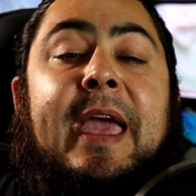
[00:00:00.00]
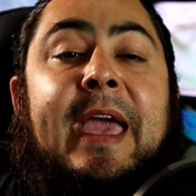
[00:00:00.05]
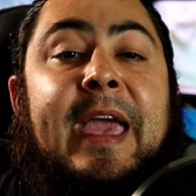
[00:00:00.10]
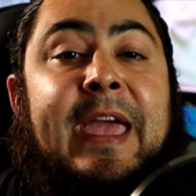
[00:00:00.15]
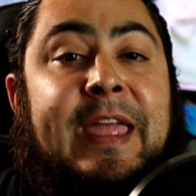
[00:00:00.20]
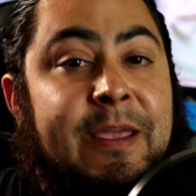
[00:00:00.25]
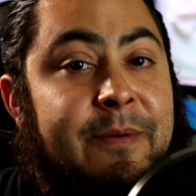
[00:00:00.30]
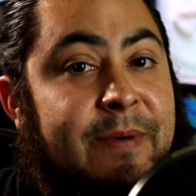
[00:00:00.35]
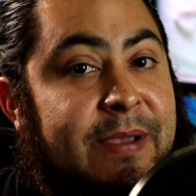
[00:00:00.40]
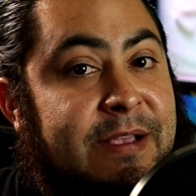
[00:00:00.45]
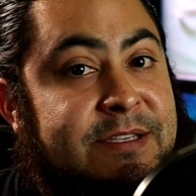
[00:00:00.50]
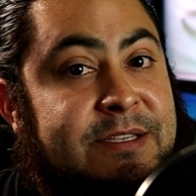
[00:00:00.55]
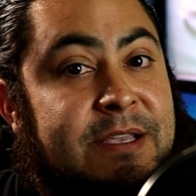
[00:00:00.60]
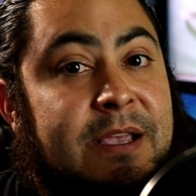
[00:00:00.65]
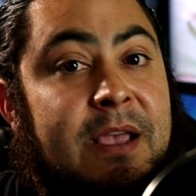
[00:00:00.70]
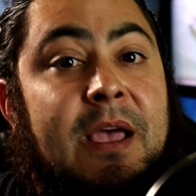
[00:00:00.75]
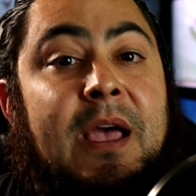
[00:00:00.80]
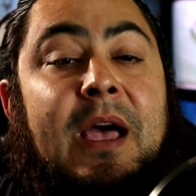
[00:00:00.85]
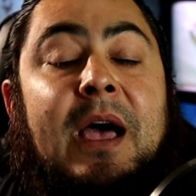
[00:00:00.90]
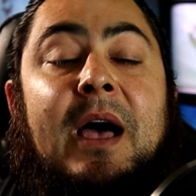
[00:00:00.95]
Anyways,
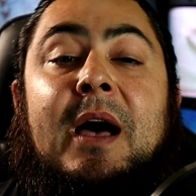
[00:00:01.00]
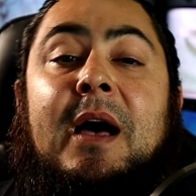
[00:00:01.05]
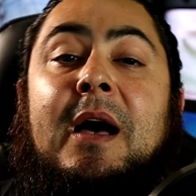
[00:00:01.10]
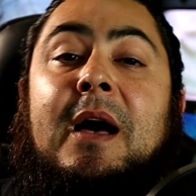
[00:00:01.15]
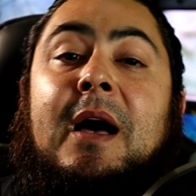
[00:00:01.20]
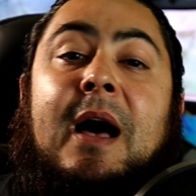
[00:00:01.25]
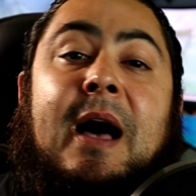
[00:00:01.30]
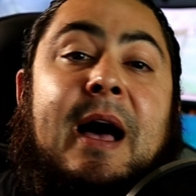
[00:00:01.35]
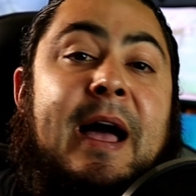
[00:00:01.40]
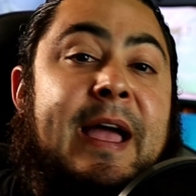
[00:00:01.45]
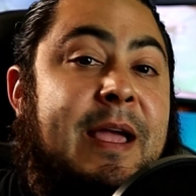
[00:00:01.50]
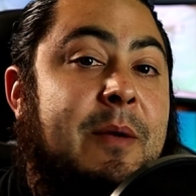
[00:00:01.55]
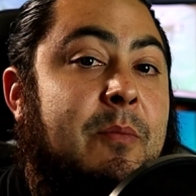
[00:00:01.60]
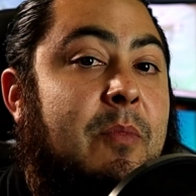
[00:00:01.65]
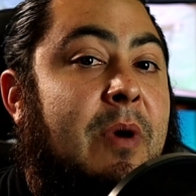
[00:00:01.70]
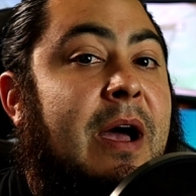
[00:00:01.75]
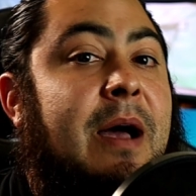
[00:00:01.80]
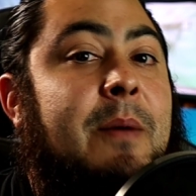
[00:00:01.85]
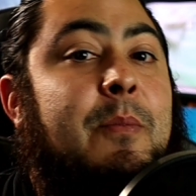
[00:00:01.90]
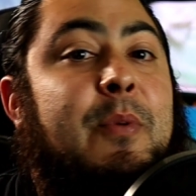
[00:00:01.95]
I
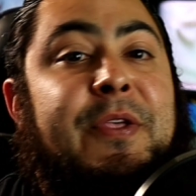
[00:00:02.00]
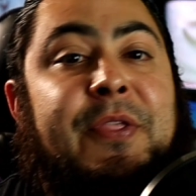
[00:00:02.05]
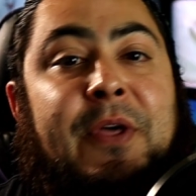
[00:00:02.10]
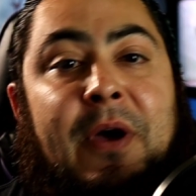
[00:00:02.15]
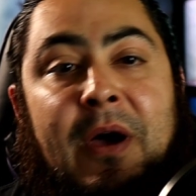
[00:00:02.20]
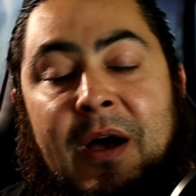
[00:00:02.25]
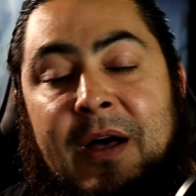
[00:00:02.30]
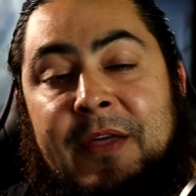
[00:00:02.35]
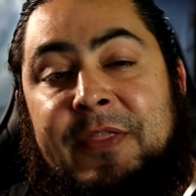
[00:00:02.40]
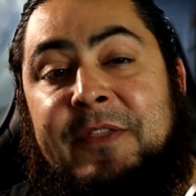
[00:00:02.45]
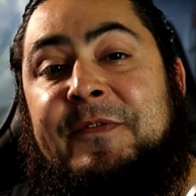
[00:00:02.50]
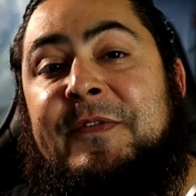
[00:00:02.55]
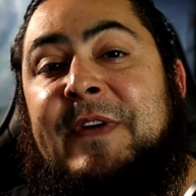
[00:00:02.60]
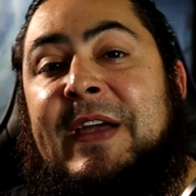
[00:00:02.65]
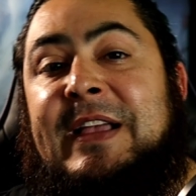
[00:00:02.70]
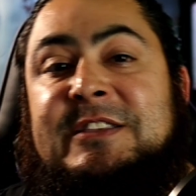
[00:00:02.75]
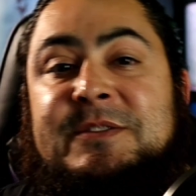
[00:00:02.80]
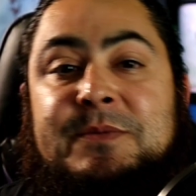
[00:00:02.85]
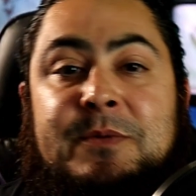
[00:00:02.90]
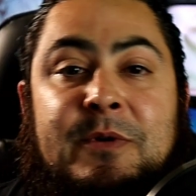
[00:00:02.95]
am Rob with On the
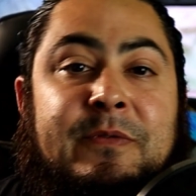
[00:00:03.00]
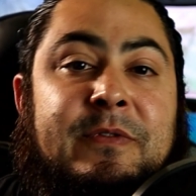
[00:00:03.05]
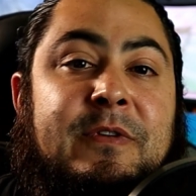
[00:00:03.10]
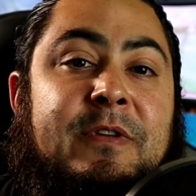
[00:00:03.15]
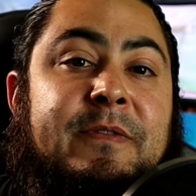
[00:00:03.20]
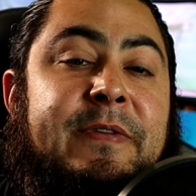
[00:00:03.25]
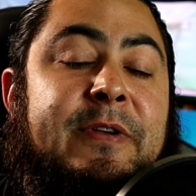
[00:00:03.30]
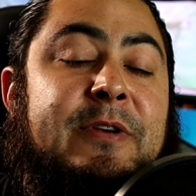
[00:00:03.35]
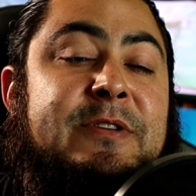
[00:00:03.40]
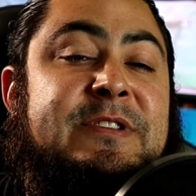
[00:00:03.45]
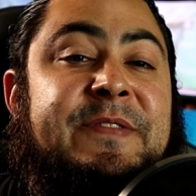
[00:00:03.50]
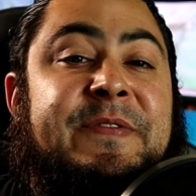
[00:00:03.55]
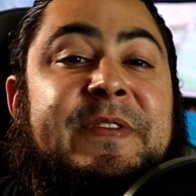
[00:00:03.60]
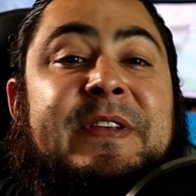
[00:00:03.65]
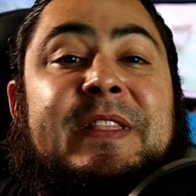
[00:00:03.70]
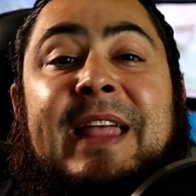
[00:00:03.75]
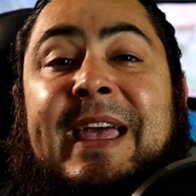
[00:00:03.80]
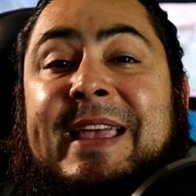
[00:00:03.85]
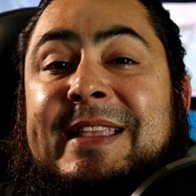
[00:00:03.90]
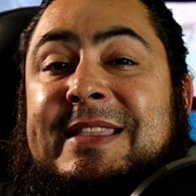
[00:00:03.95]
Fence Movie Reviews. If
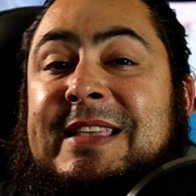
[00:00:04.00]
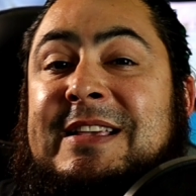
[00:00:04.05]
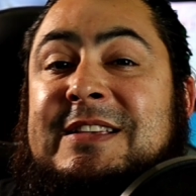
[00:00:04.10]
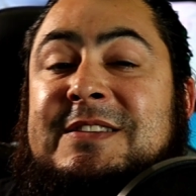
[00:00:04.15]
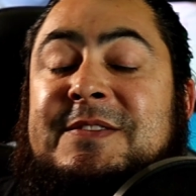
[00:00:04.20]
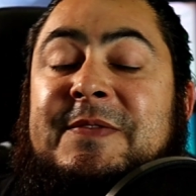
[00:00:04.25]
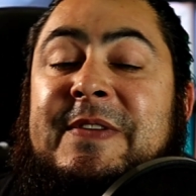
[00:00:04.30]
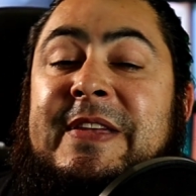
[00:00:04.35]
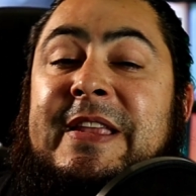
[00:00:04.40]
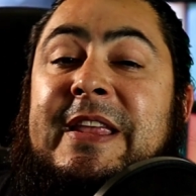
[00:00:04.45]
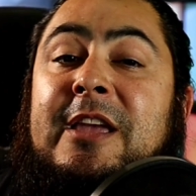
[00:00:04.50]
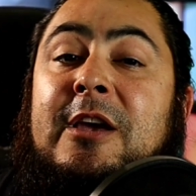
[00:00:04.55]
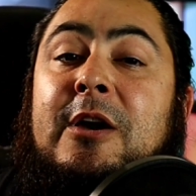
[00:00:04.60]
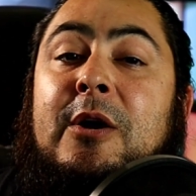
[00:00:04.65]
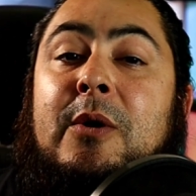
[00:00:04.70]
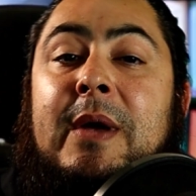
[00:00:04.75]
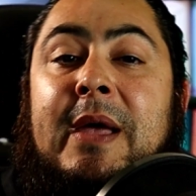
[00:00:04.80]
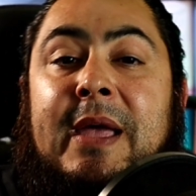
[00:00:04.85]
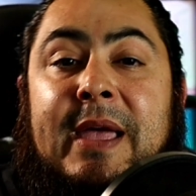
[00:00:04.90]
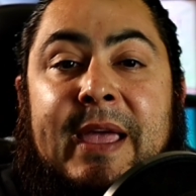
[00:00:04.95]
you like this
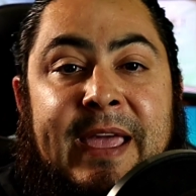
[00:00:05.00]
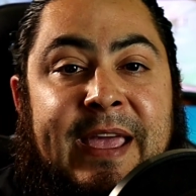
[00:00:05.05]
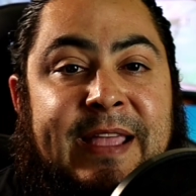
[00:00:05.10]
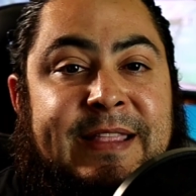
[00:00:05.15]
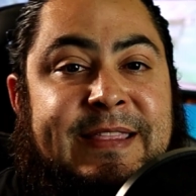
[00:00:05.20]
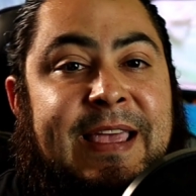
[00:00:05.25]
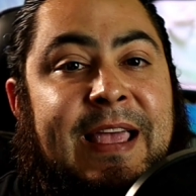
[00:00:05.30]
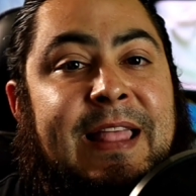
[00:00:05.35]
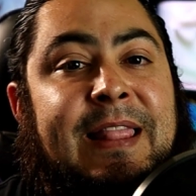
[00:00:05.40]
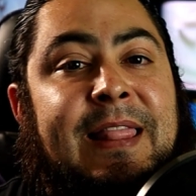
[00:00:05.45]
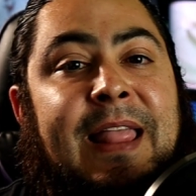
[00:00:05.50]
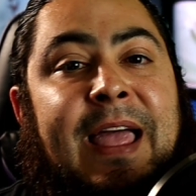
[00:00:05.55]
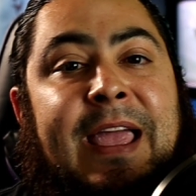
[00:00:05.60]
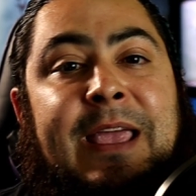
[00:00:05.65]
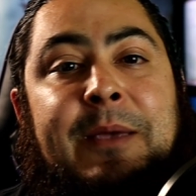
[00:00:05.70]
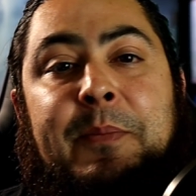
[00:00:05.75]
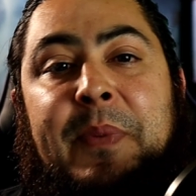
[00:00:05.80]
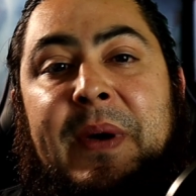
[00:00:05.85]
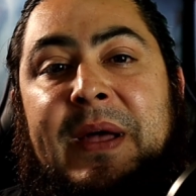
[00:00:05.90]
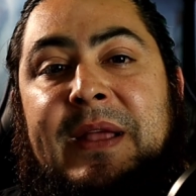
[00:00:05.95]
video, hit that
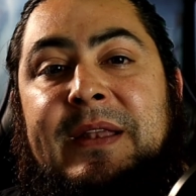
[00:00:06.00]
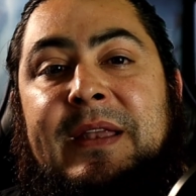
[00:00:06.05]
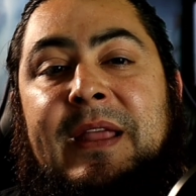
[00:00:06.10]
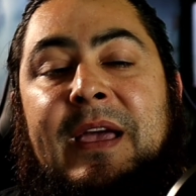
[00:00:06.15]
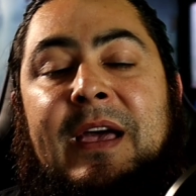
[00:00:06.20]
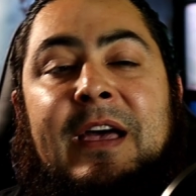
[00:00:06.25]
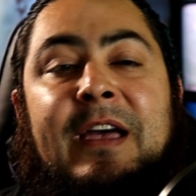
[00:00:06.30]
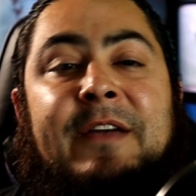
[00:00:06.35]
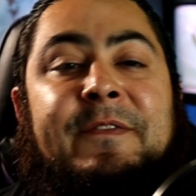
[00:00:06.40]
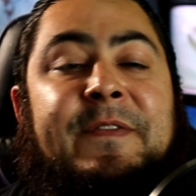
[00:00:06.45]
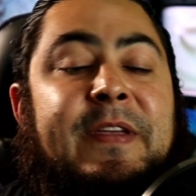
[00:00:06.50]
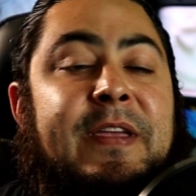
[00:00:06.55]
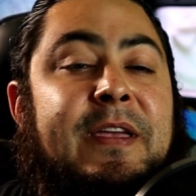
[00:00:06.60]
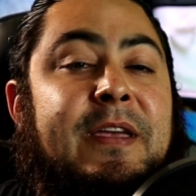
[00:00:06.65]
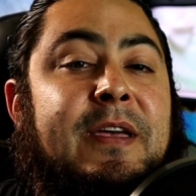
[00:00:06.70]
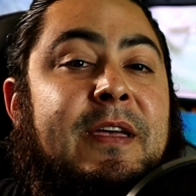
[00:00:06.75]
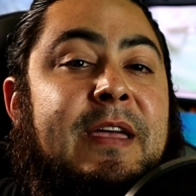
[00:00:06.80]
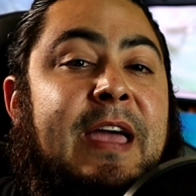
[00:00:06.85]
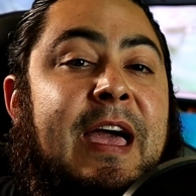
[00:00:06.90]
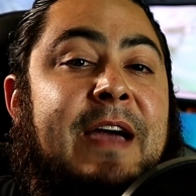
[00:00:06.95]
like button. If
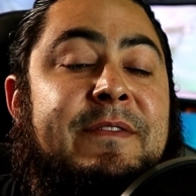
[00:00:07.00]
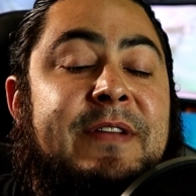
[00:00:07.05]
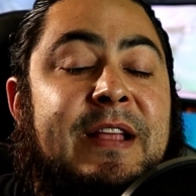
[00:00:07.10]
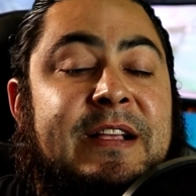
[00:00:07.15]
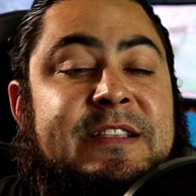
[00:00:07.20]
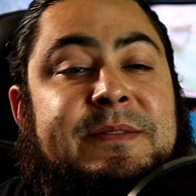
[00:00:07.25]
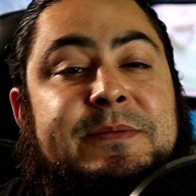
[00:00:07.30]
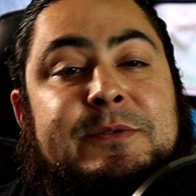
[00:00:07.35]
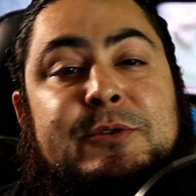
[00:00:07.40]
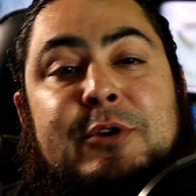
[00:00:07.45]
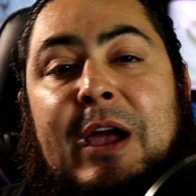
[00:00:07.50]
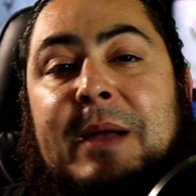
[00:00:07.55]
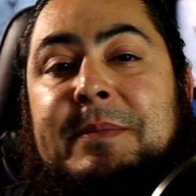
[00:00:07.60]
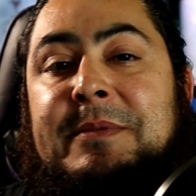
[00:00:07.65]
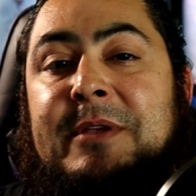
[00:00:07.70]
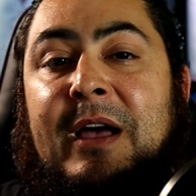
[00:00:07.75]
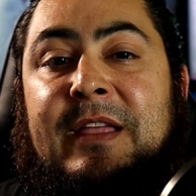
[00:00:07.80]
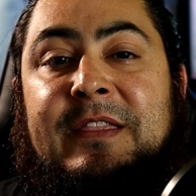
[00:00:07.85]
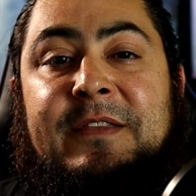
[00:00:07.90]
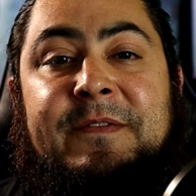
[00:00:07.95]
you have not
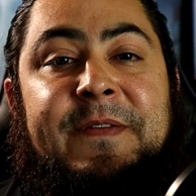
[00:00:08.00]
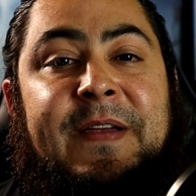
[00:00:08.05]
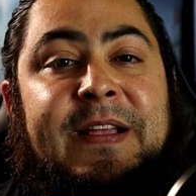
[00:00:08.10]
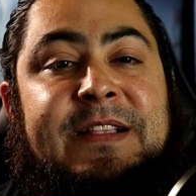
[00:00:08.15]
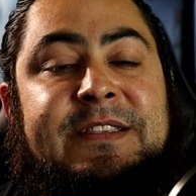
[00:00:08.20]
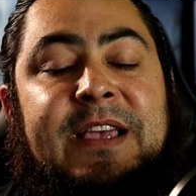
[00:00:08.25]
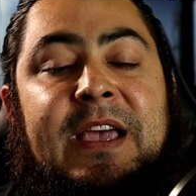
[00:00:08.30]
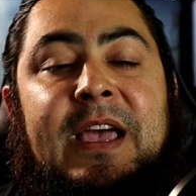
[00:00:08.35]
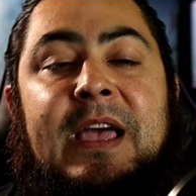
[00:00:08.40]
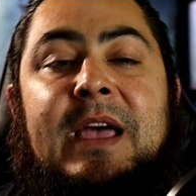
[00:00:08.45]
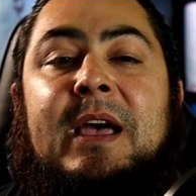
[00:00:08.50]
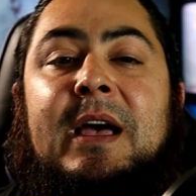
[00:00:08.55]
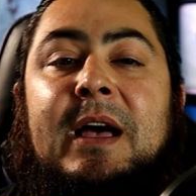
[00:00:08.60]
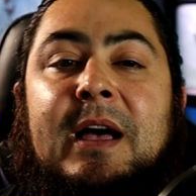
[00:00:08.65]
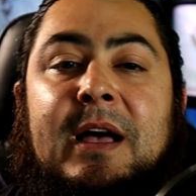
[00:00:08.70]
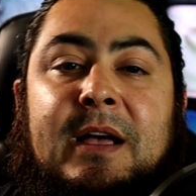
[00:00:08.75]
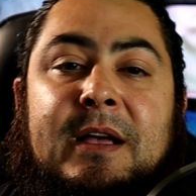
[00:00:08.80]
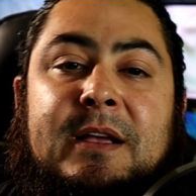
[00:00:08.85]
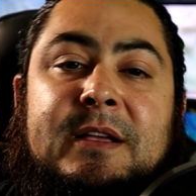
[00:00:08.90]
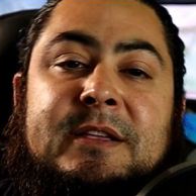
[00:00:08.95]
subscribed to On the Fence,
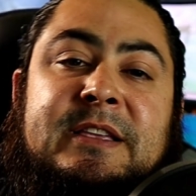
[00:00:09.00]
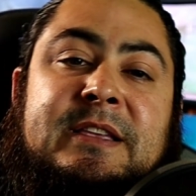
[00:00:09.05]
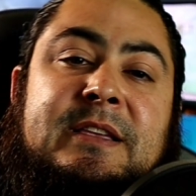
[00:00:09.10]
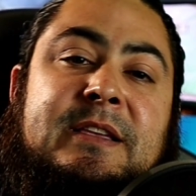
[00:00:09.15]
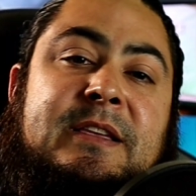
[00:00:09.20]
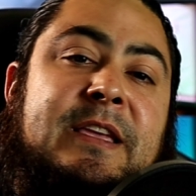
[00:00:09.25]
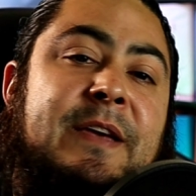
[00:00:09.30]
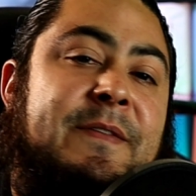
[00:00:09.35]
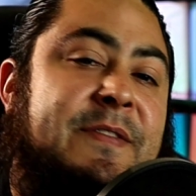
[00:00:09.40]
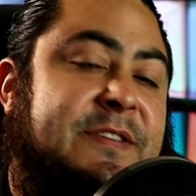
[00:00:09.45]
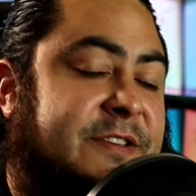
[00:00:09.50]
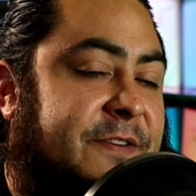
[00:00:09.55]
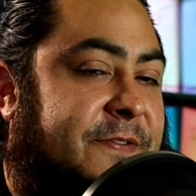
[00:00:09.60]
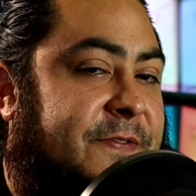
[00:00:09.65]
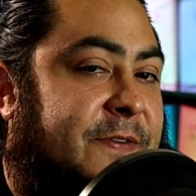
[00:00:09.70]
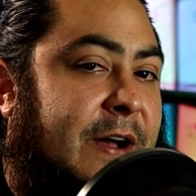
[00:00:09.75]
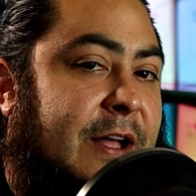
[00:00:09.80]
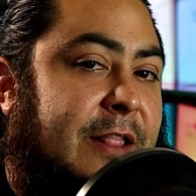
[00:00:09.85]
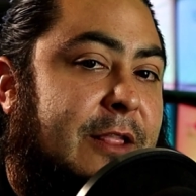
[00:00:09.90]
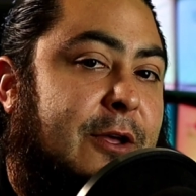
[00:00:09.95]
give us a
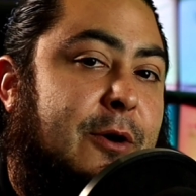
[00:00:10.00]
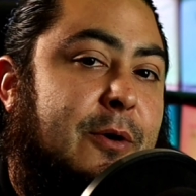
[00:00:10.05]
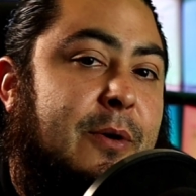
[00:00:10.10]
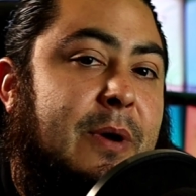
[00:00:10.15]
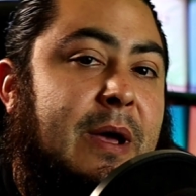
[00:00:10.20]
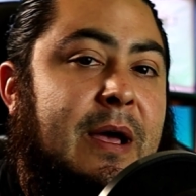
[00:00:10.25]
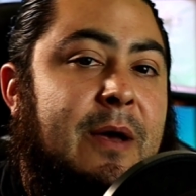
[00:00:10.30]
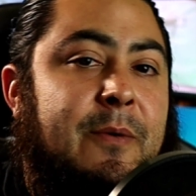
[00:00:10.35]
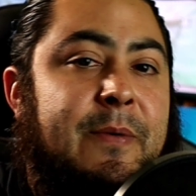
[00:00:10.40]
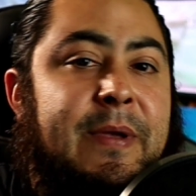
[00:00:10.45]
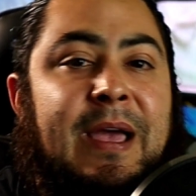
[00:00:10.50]
follow.